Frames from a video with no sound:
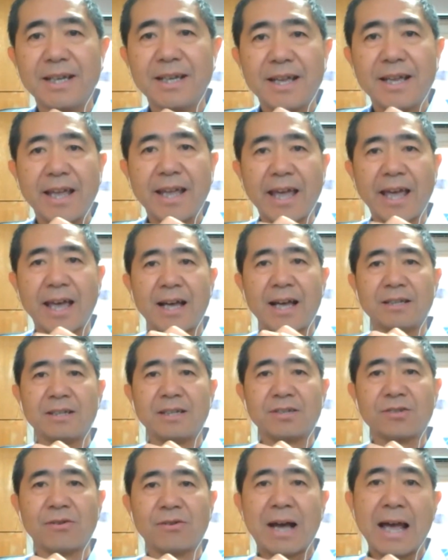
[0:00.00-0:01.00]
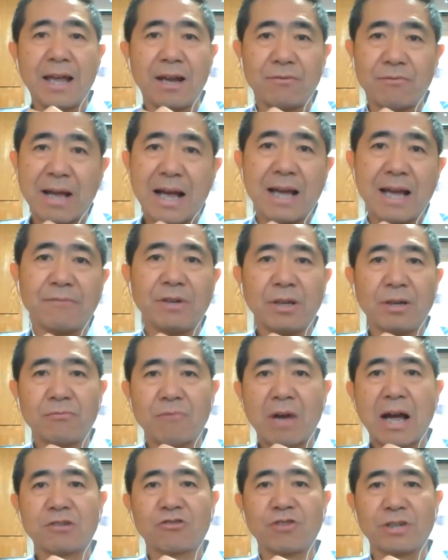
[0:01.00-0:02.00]
And so I arrived in
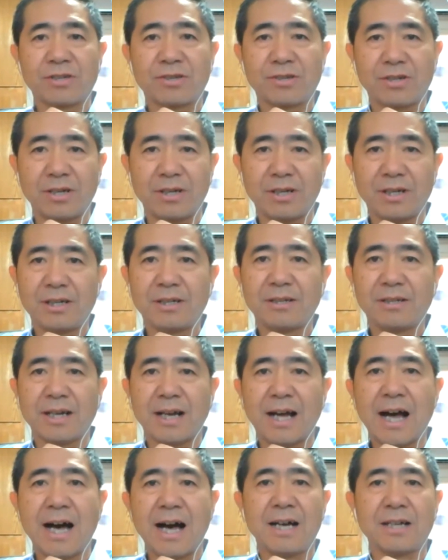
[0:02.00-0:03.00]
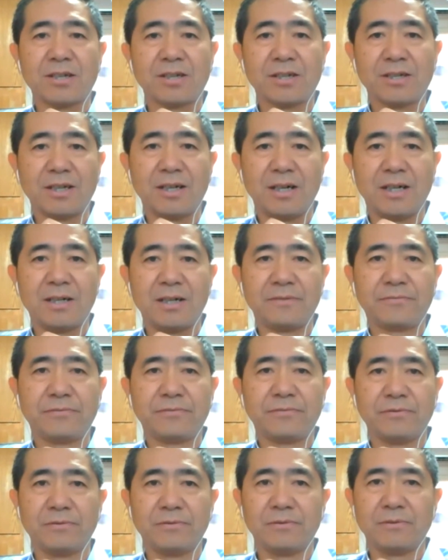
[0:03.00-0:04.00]
Rochester, the heart of
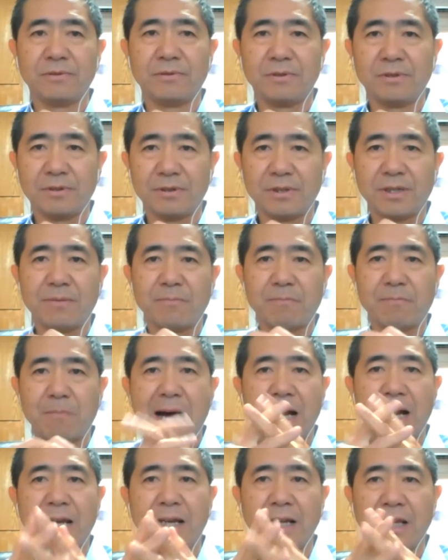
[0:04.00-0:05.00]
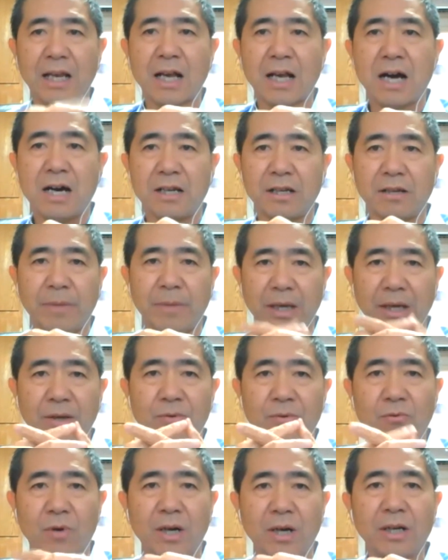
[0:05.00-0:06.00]
the market economy
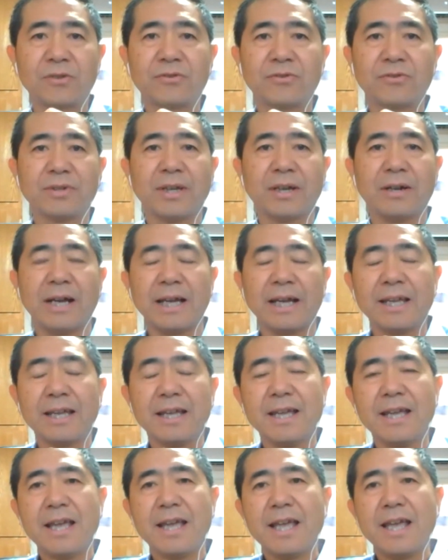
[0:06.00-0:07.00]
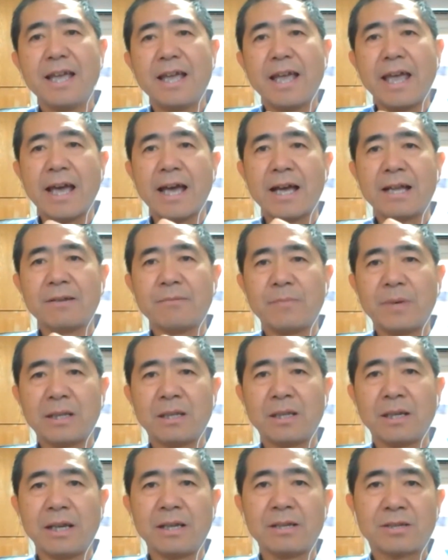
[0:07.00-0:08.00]
works, right? But
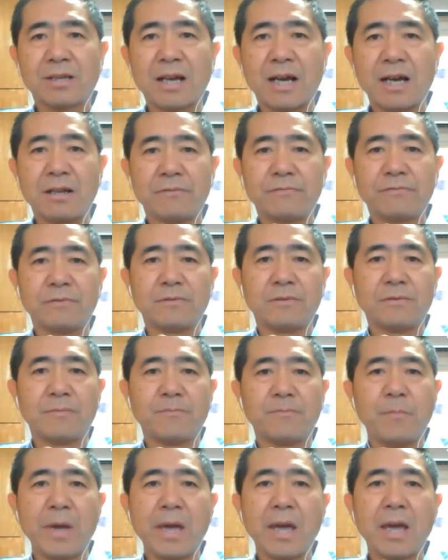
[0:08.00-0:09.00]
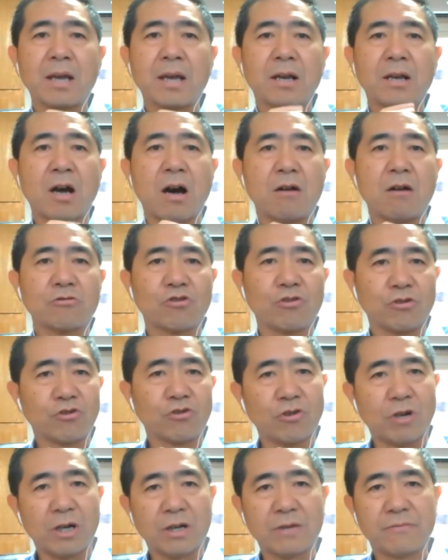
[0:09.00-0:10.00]
it's kind of a big culture
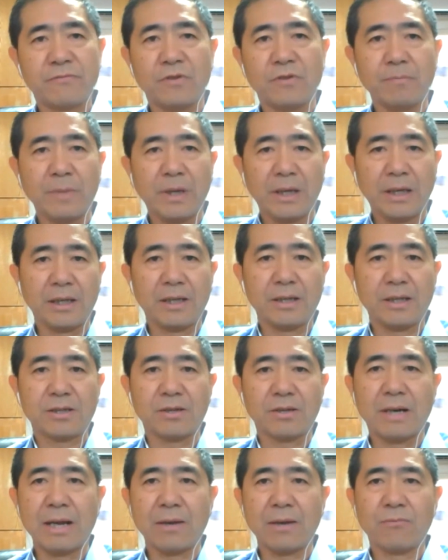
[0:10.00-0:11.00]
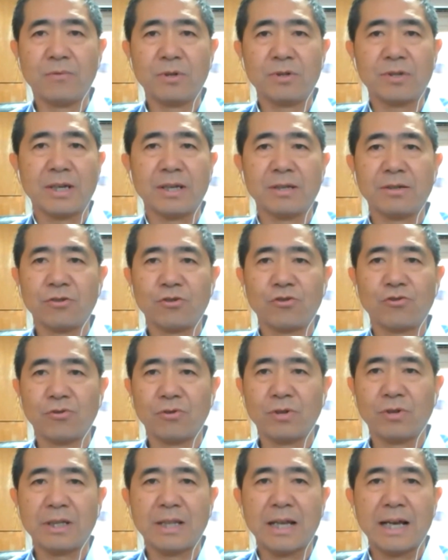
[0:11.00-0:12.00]
shock for me. So I wasn't
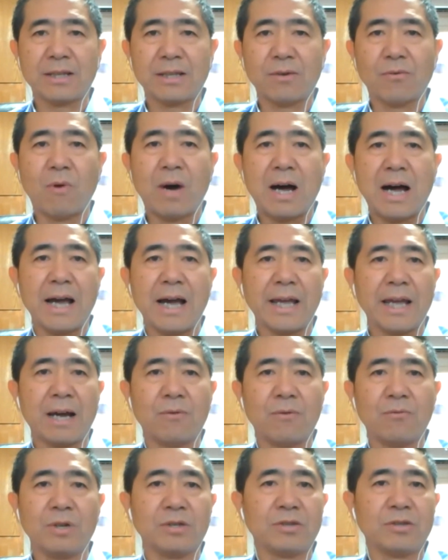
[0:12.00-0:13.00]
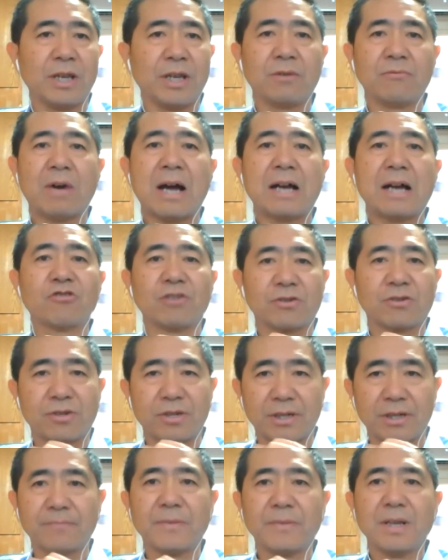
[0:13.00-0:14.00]
sure that why I was in
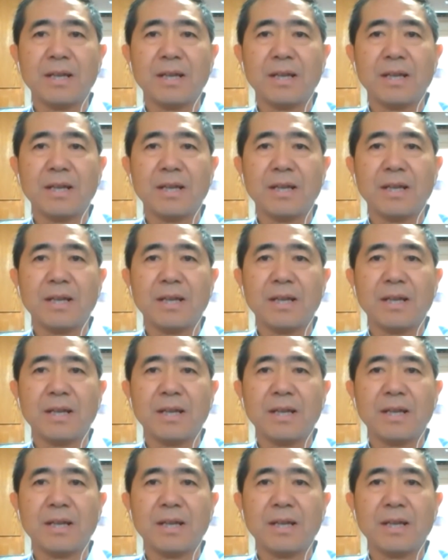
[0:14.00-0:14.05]
Rochester.